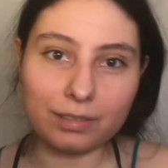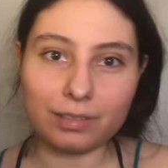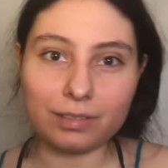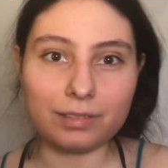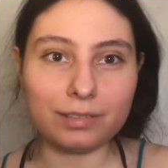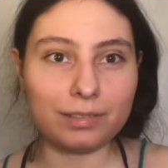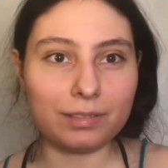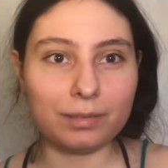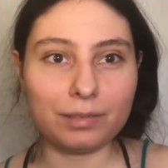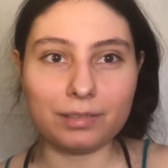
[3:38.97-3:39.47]

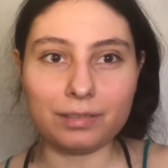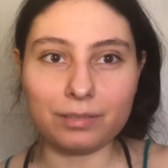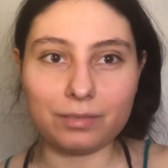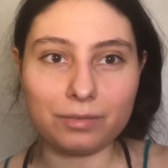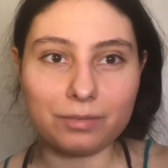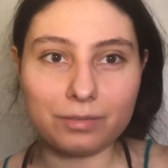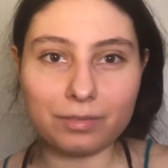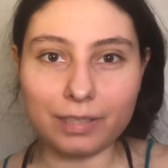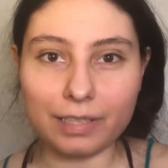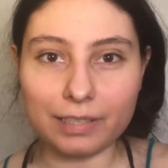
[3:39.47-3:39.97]
It's a
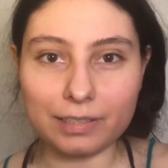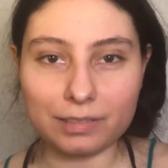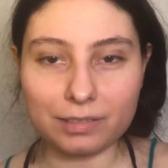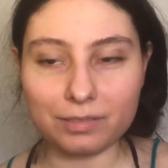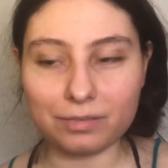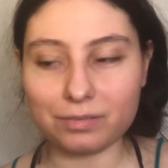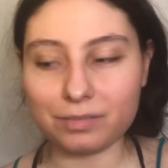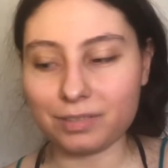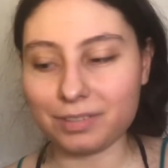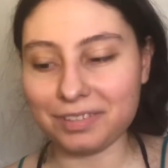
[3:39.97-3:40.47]
whole
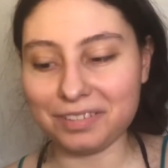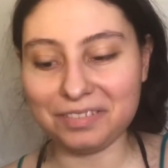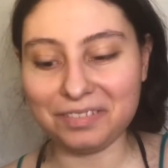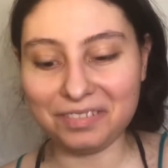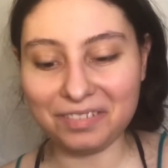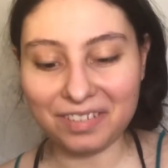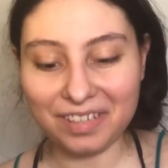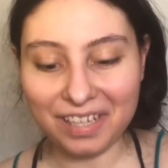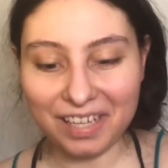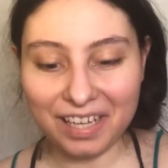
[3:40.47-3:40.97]
hassle.
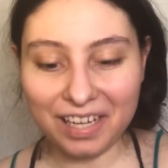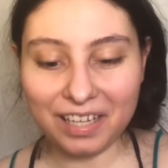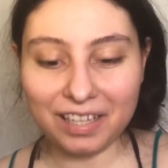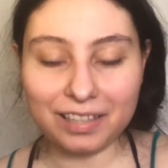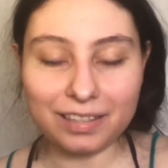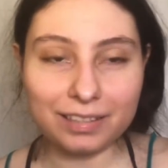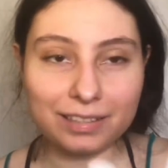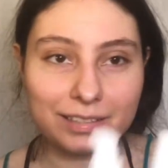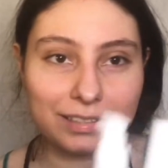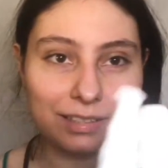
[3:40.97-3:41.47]
So
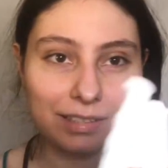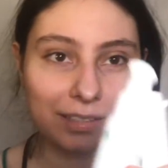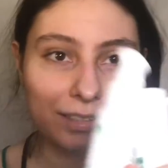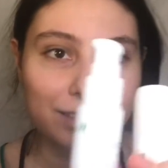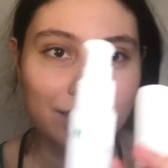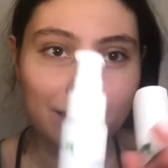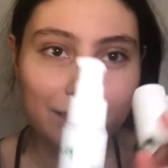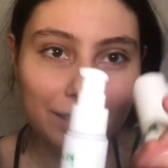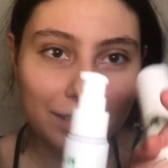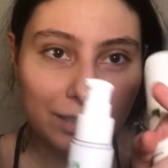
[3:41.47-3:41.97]

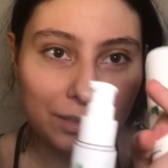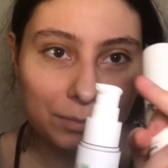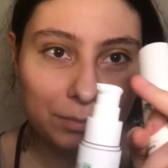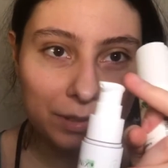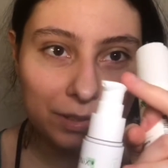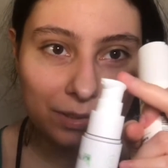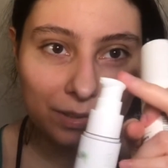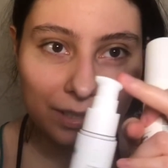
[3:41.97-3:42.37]
it comes